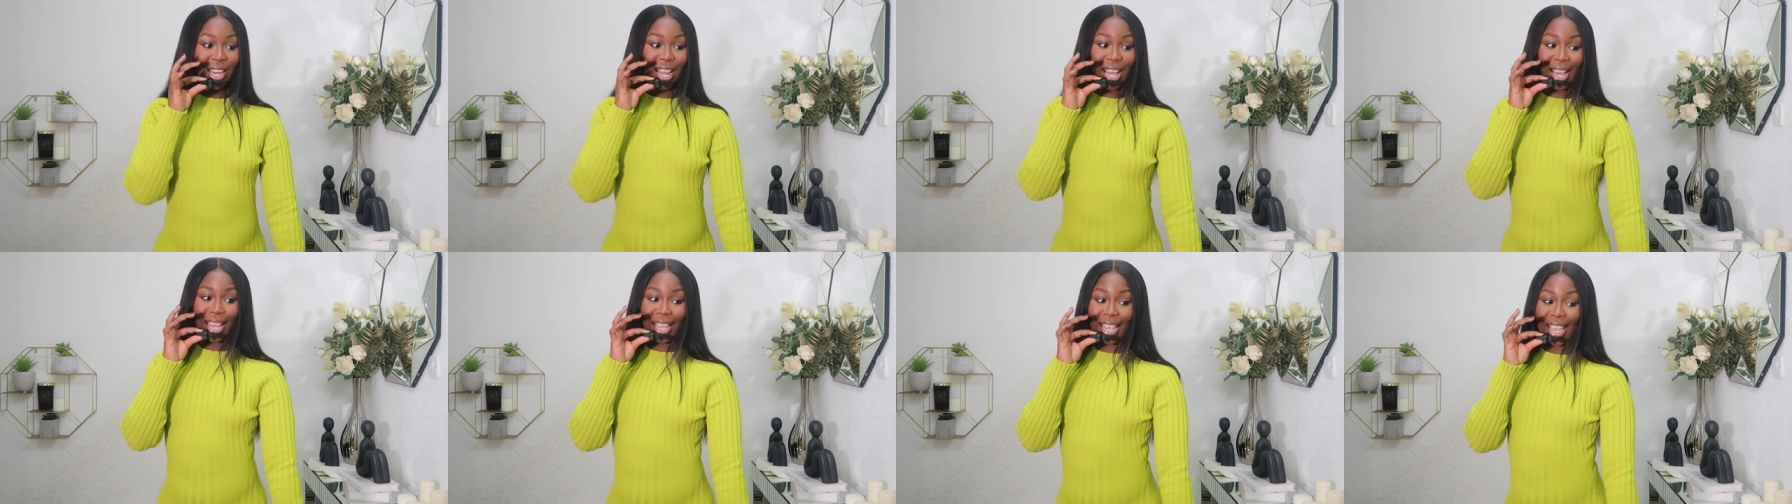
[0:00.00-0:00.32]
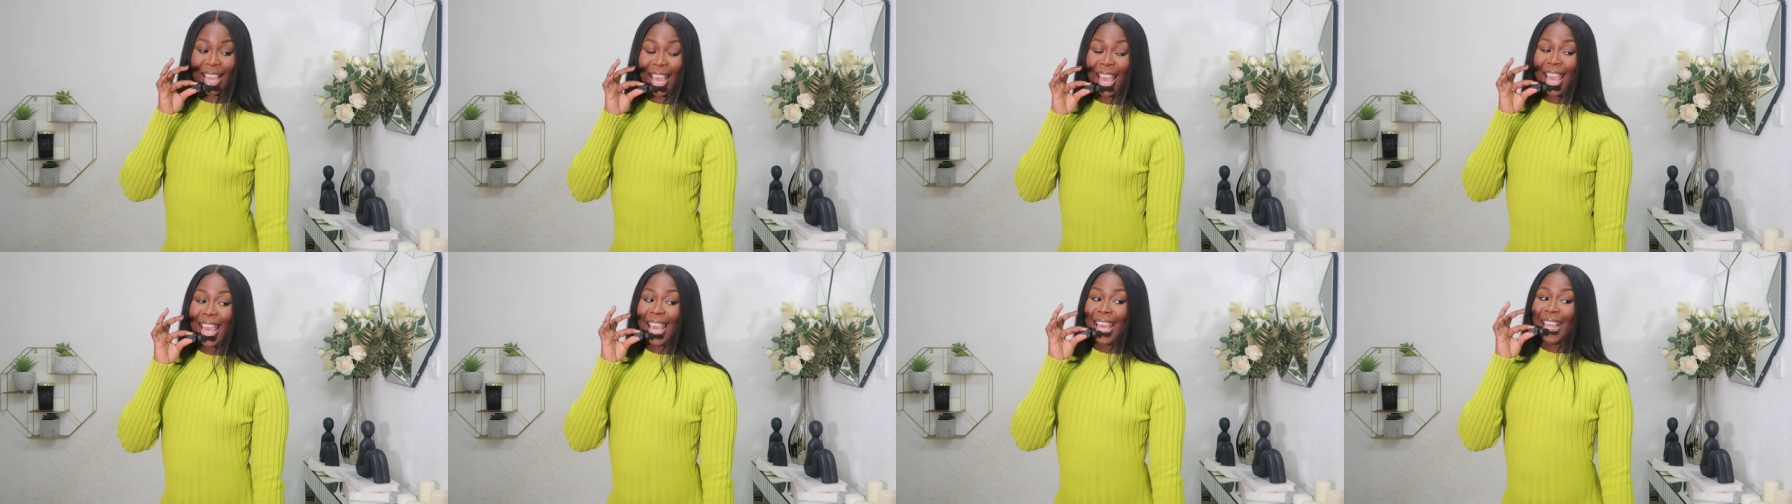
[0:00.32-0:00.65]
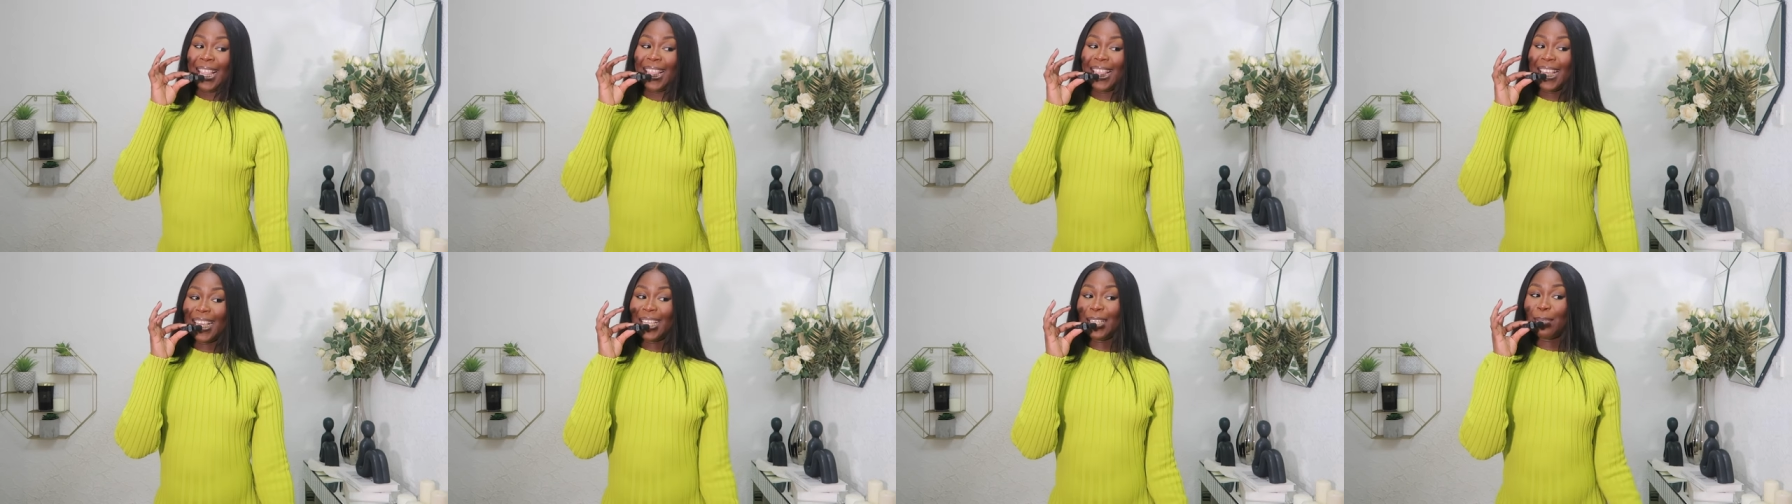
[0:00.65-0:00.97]
Like,
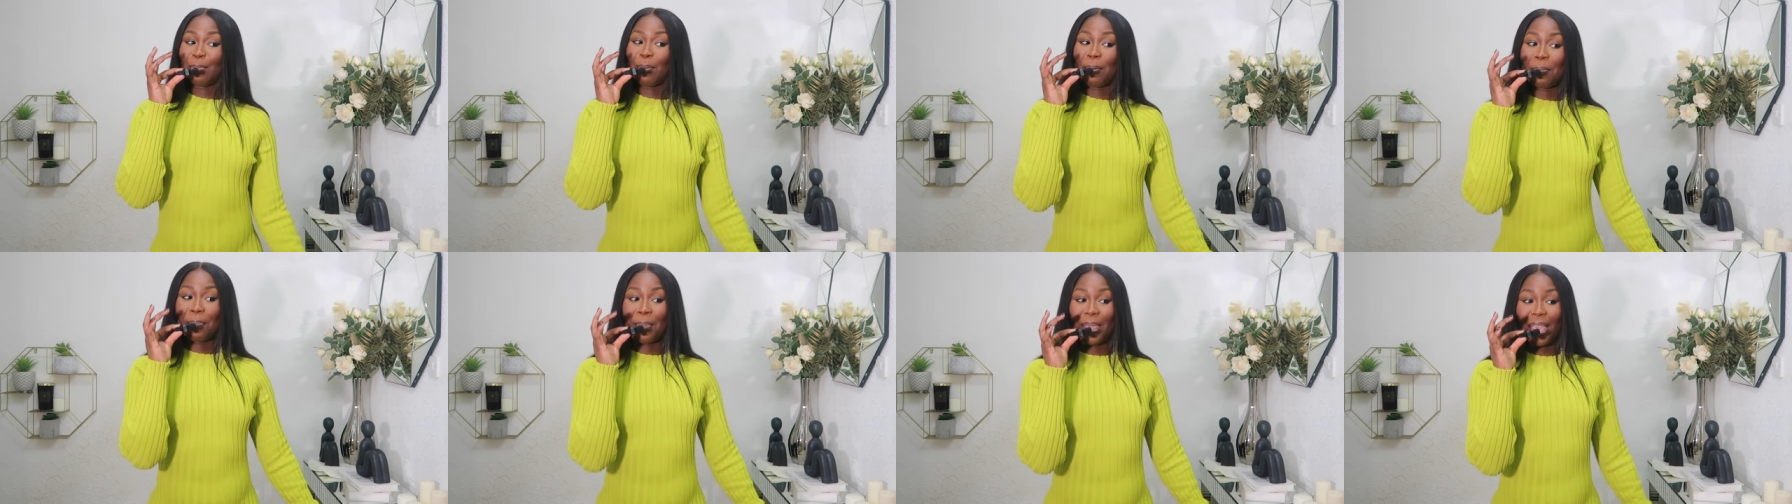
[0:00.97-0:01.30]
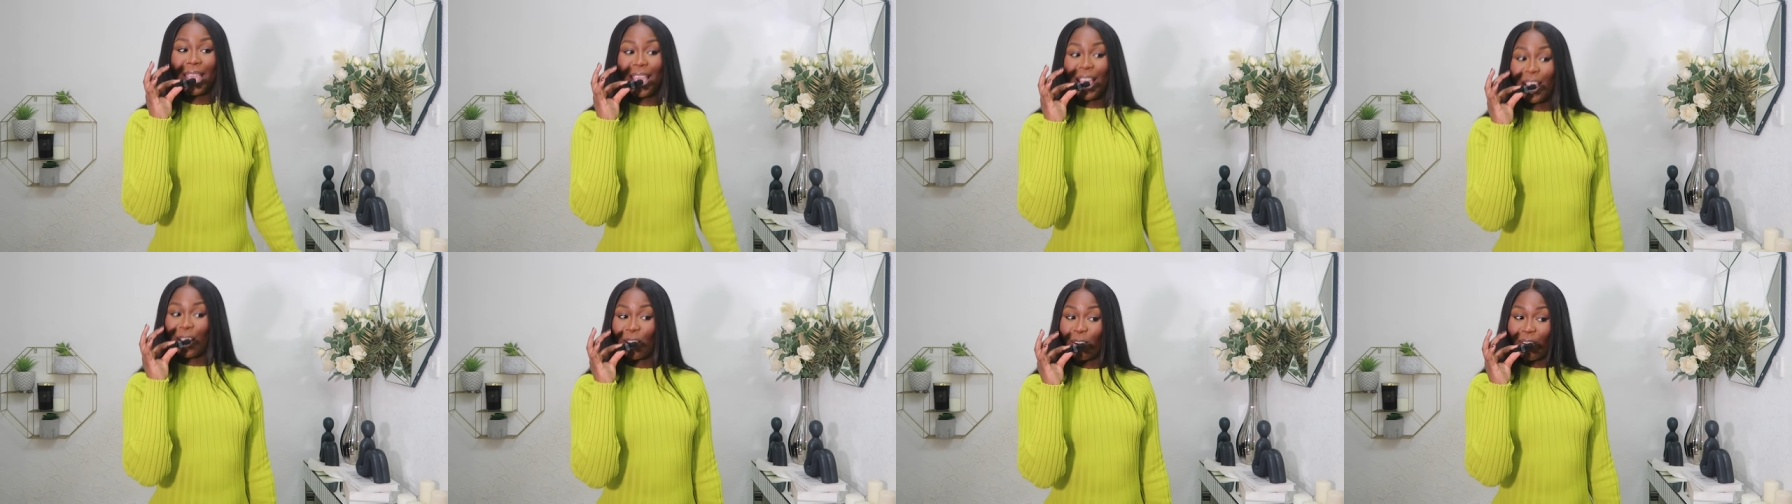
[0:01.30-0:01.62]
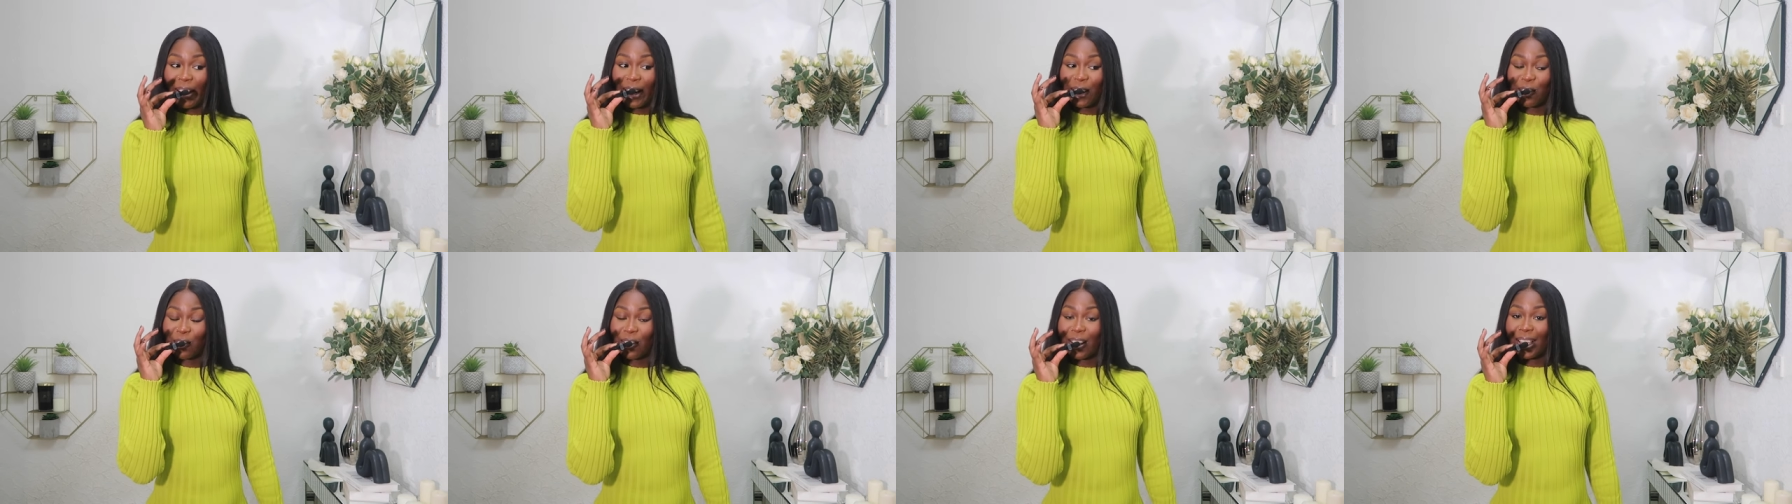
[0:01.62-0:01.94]
this would be a
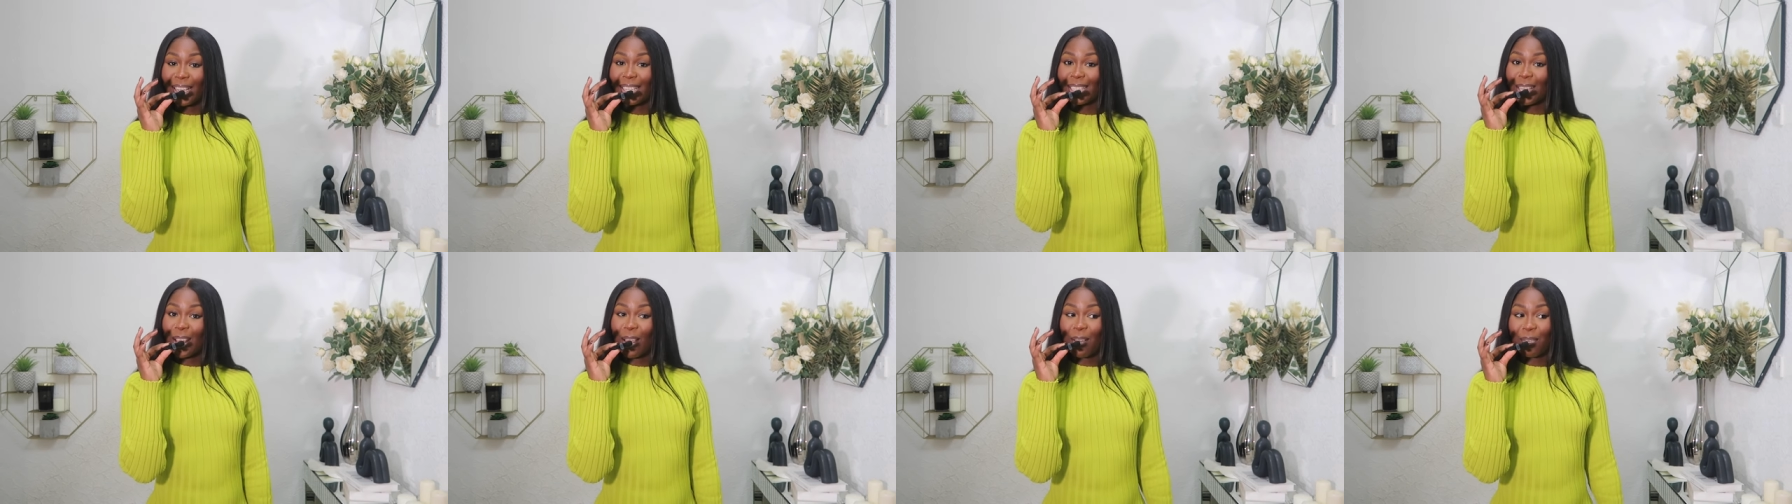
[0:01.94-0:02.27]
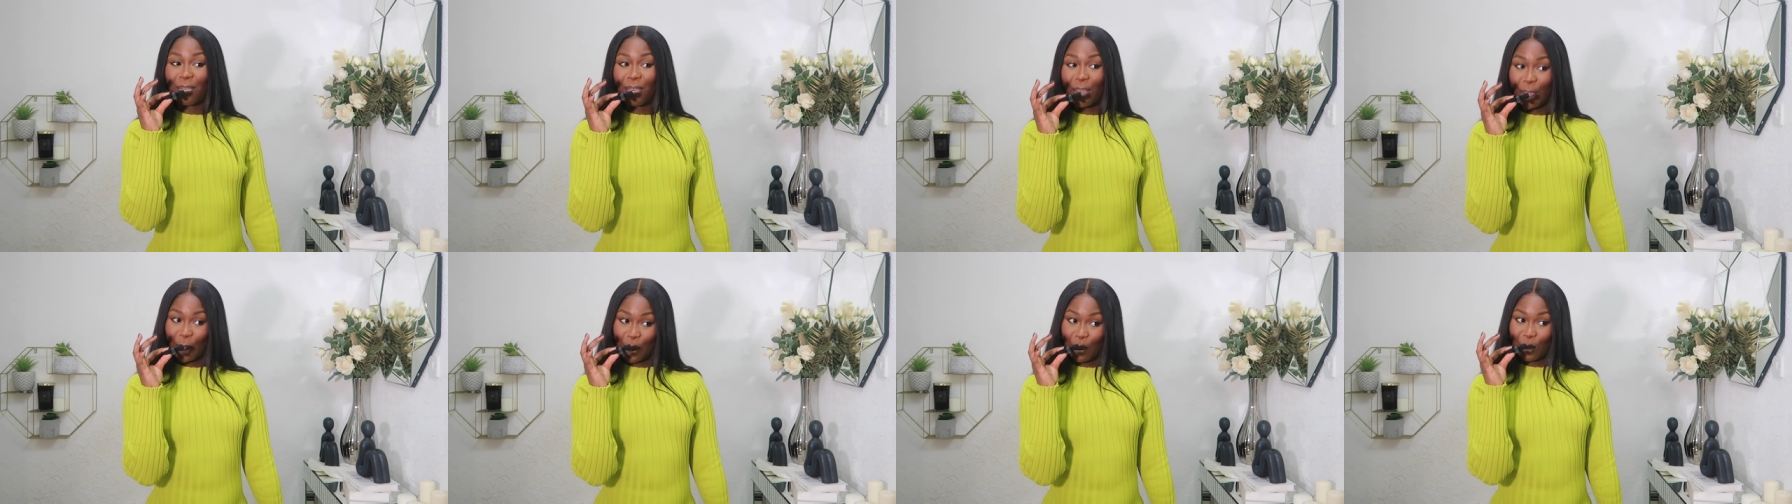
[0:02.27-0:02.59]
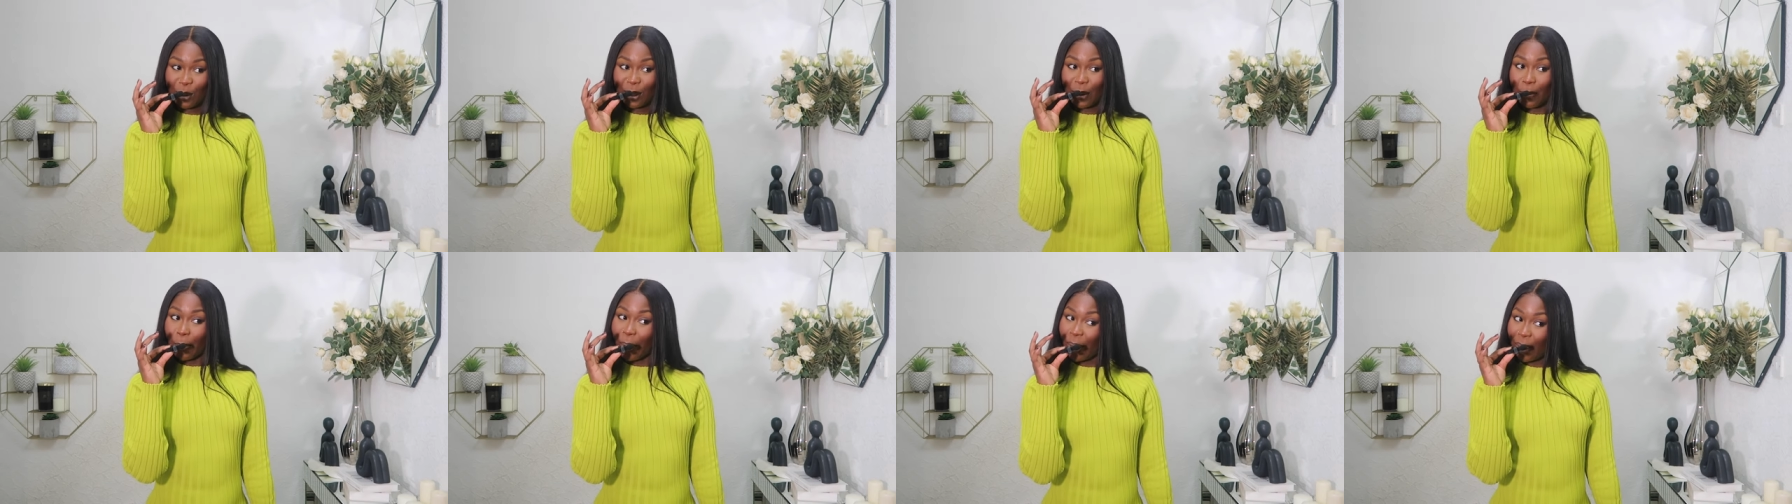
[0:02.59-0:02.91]
great dress for
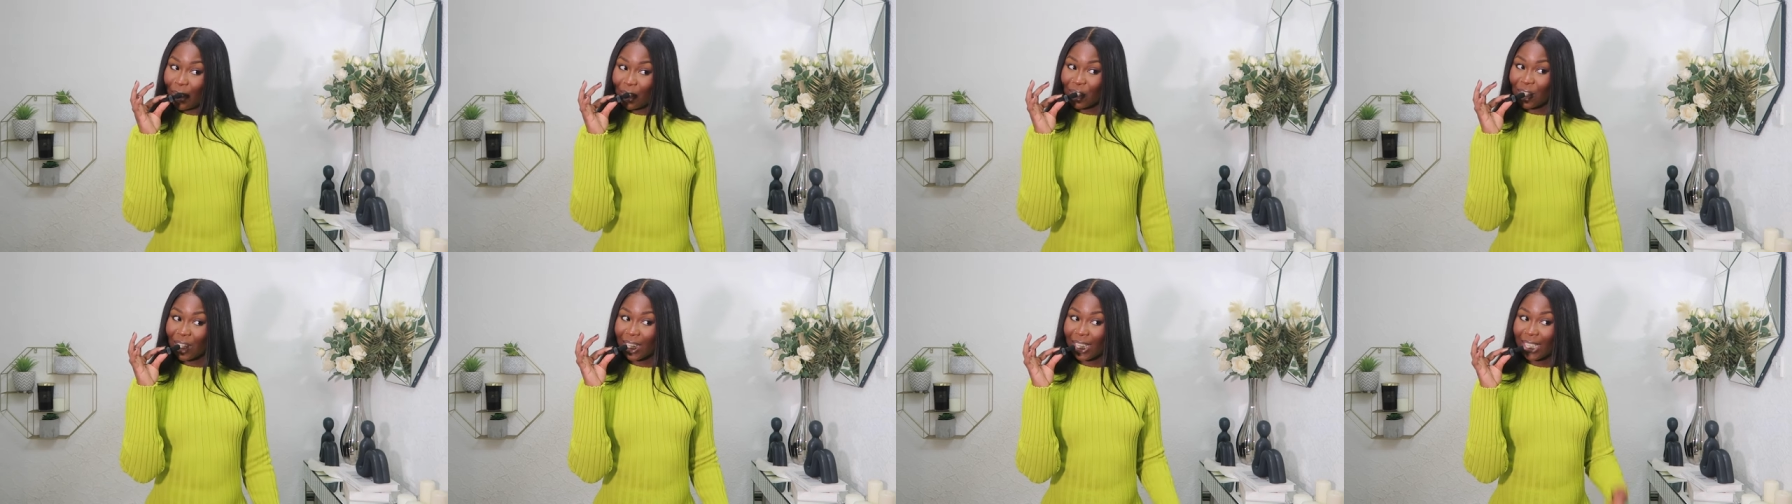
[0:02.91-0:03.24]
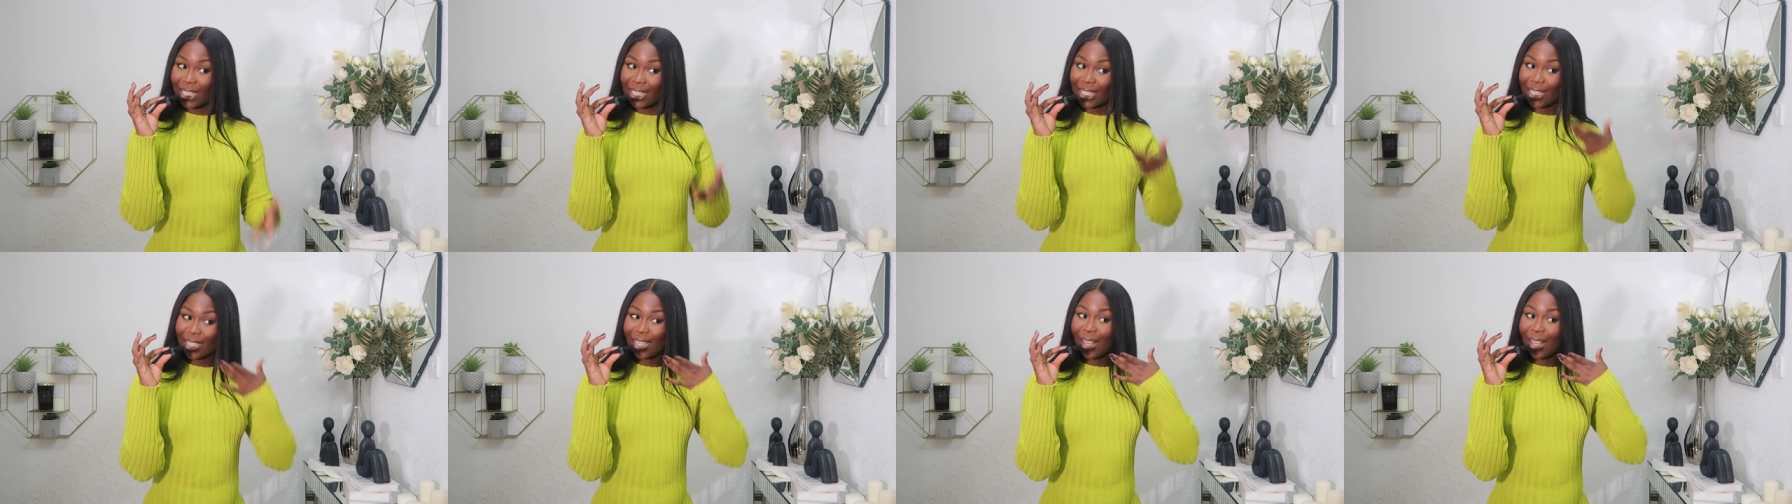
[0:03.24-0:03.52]
you to purchase.